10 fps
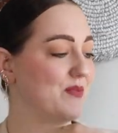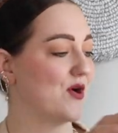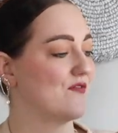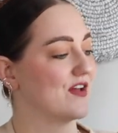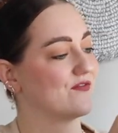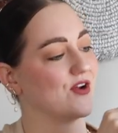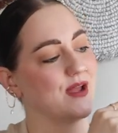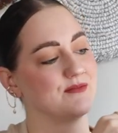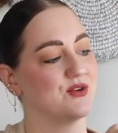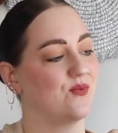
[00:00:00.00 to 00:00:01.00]
perfect for
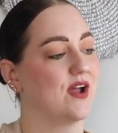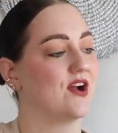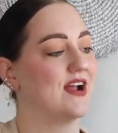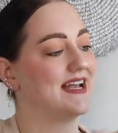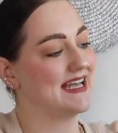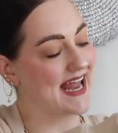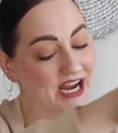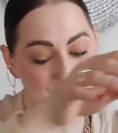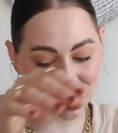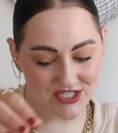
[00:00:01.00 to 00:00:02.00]
him to wear
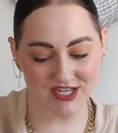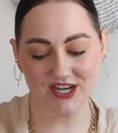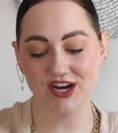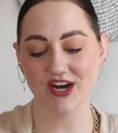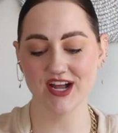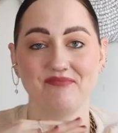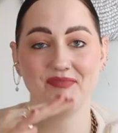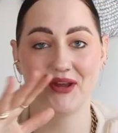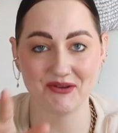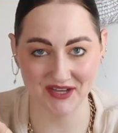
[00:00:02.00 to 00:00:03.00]
next year.
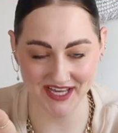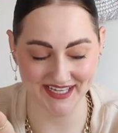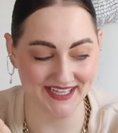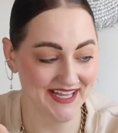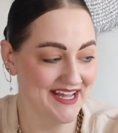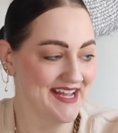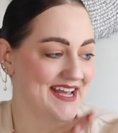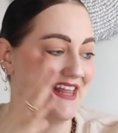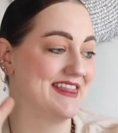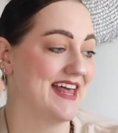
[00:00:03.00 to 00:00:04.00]
Okay
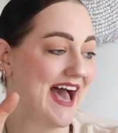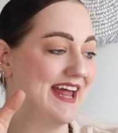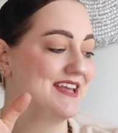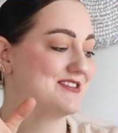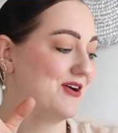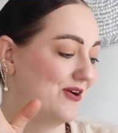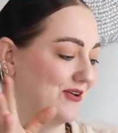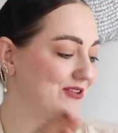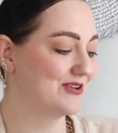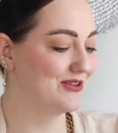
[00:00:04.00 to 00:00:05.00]
that is
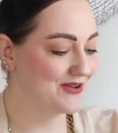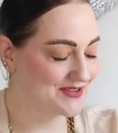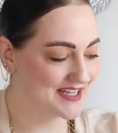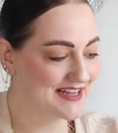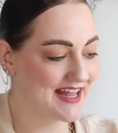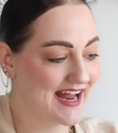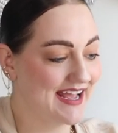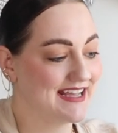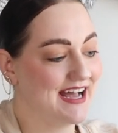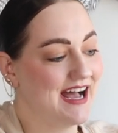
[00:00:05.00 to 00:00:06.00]
all the clothing that
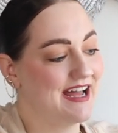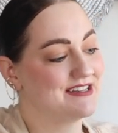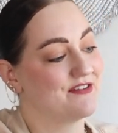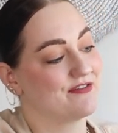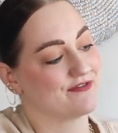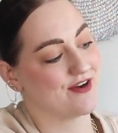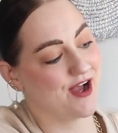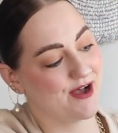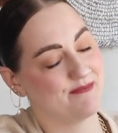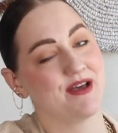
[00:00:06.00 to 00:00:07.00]
I got
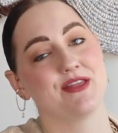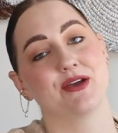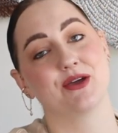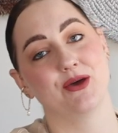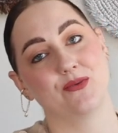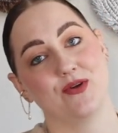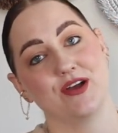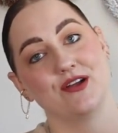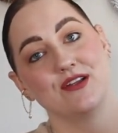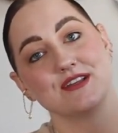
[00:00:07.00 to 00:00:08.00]
from the
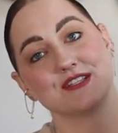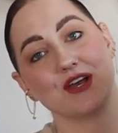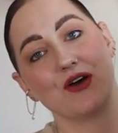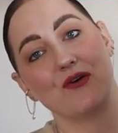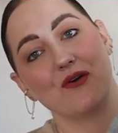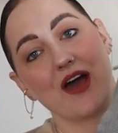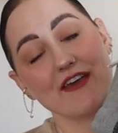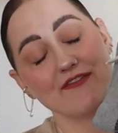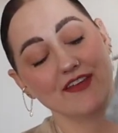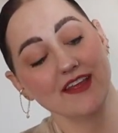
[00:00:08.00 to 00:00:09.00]
Goodwill. So
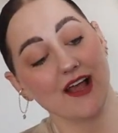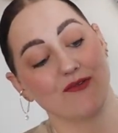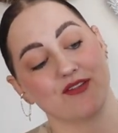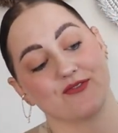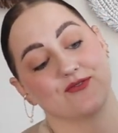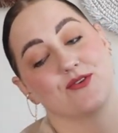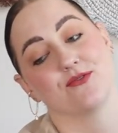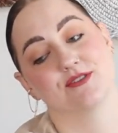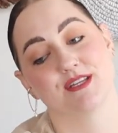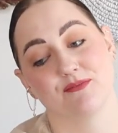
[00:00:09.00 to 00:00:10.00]
I feel like I went through
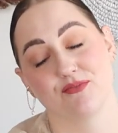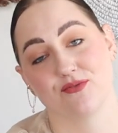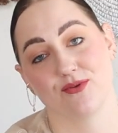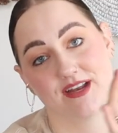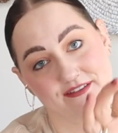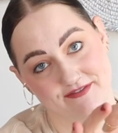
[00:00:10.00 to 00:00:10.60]
those pretty